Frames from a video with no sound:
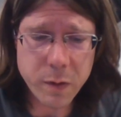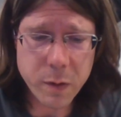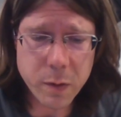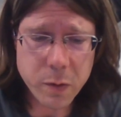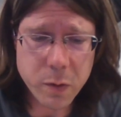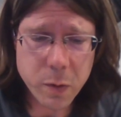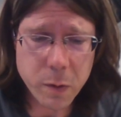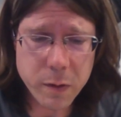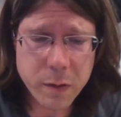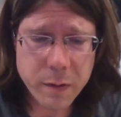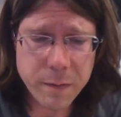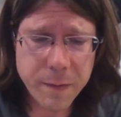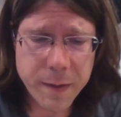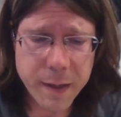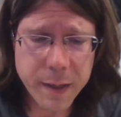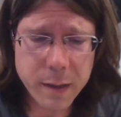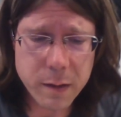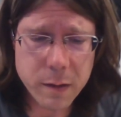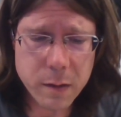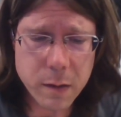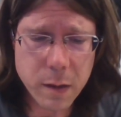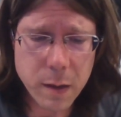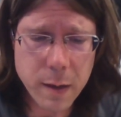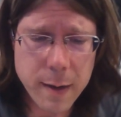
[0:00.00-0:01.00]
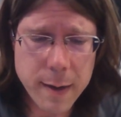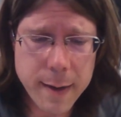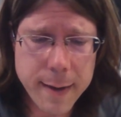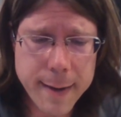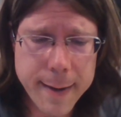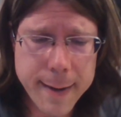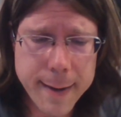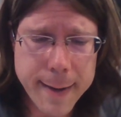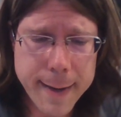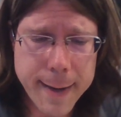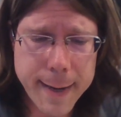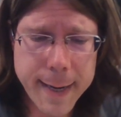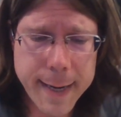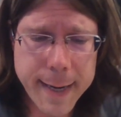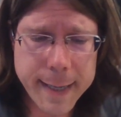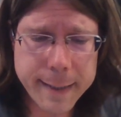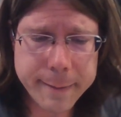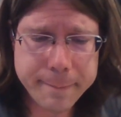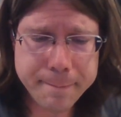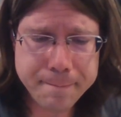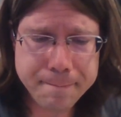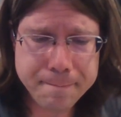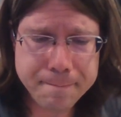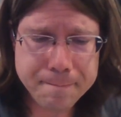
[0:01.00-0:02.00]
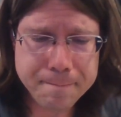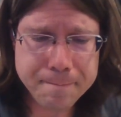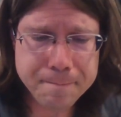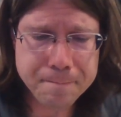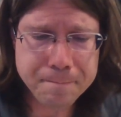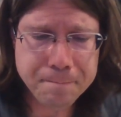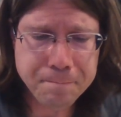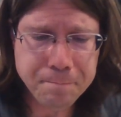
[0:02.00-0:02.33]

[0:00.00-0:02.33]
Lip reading: those sorts of things. Um,